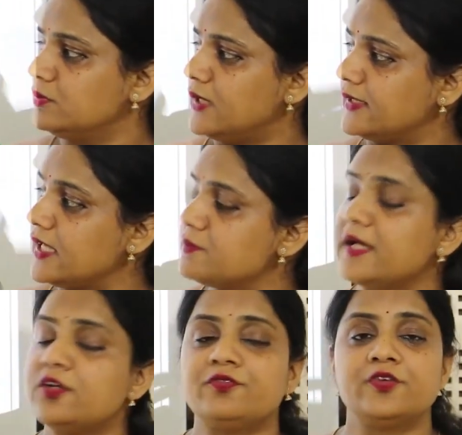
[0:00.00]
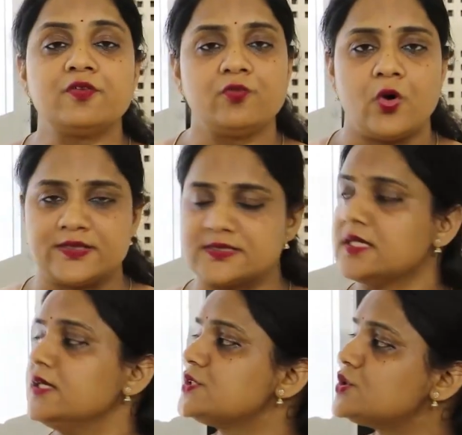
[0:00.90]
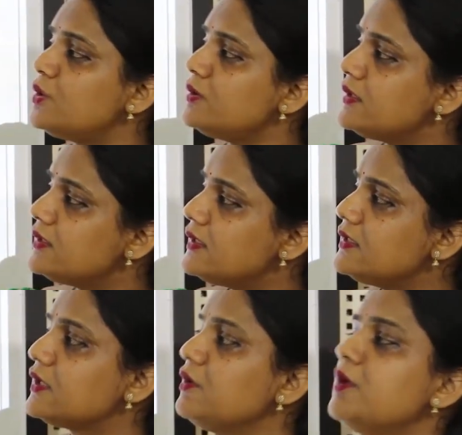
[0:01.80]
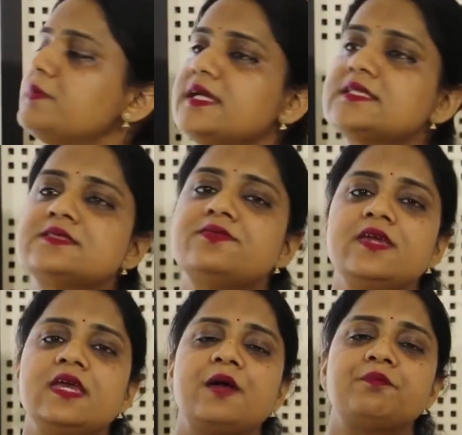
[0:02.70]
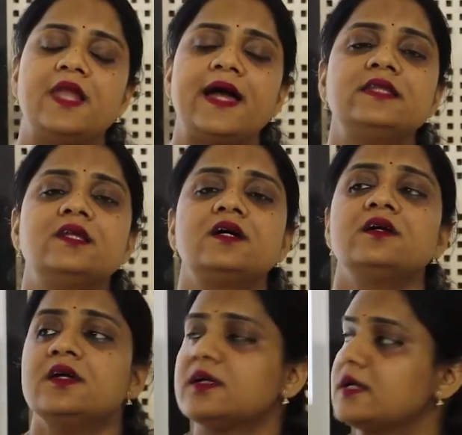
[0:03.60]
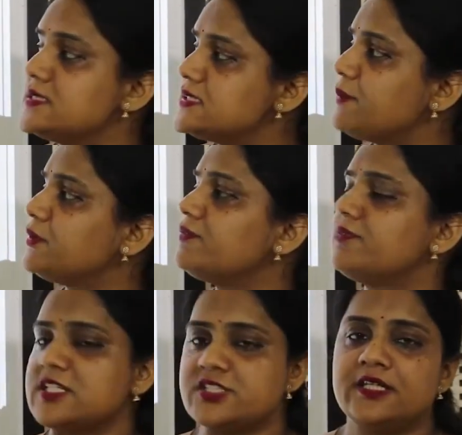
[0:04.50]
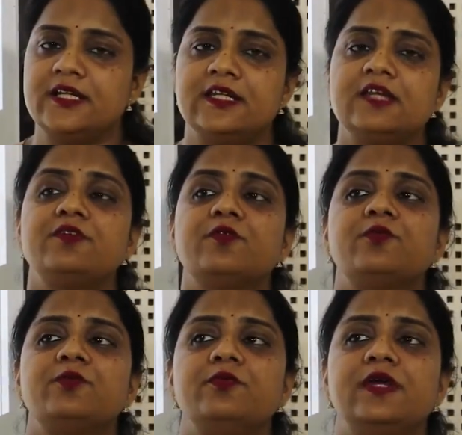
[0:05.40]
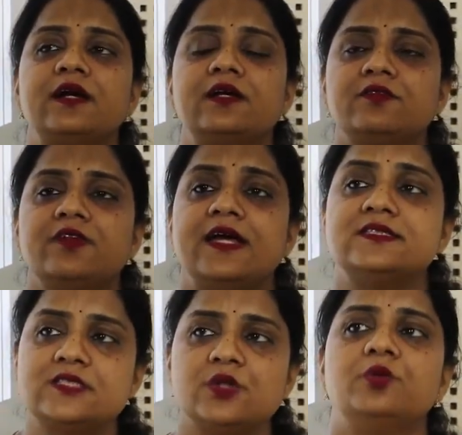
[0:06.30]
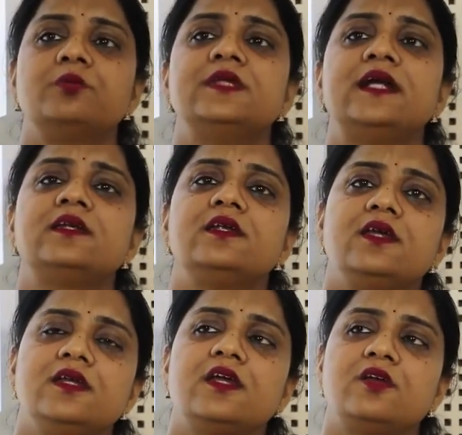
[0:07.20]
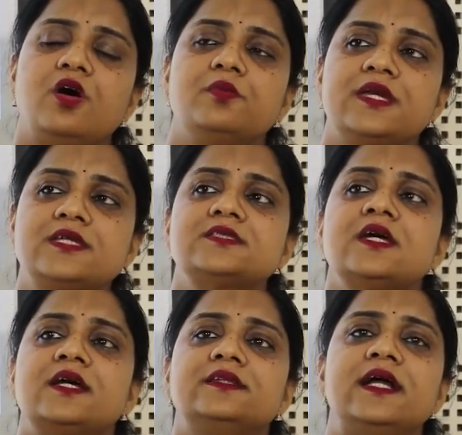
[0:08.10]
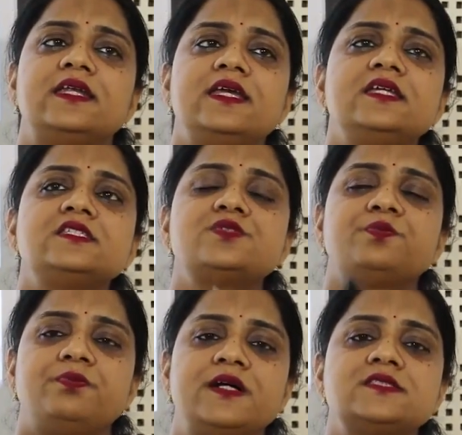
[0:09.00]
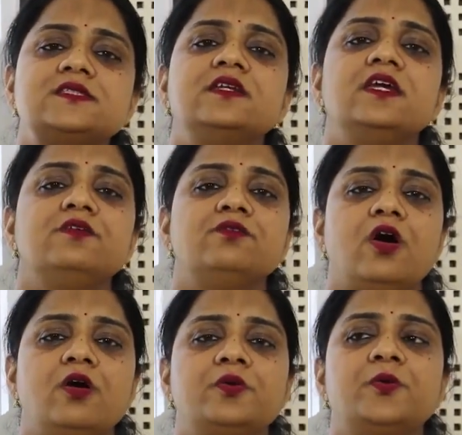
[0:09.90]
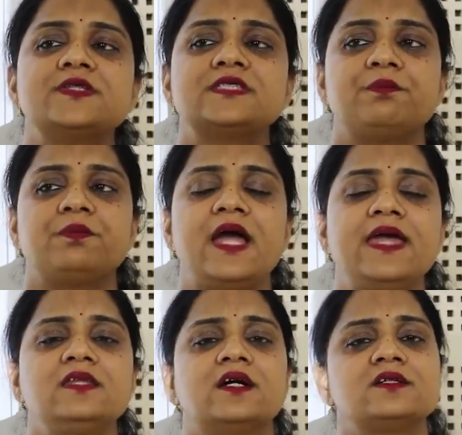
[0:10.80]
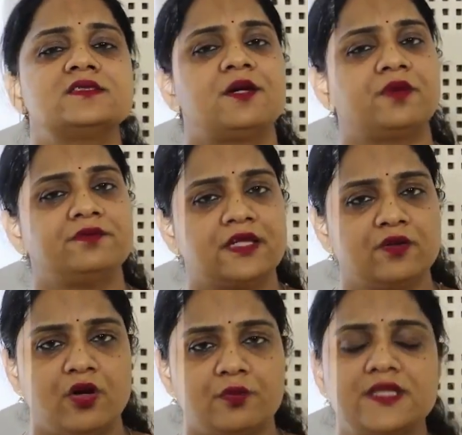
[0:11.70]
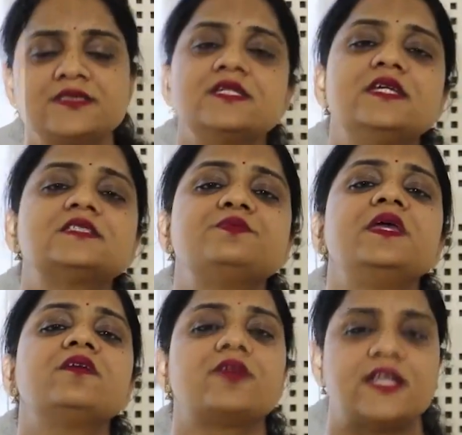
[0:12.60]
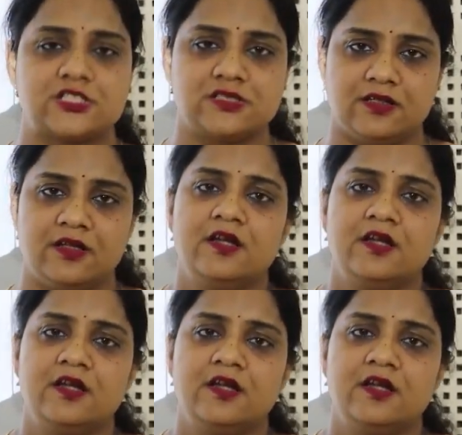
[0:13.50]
attainment of your wants. So in economics, we apply the concept of rationality. We assume that in economics that each person involved who is applying the concept of the economics is being rational.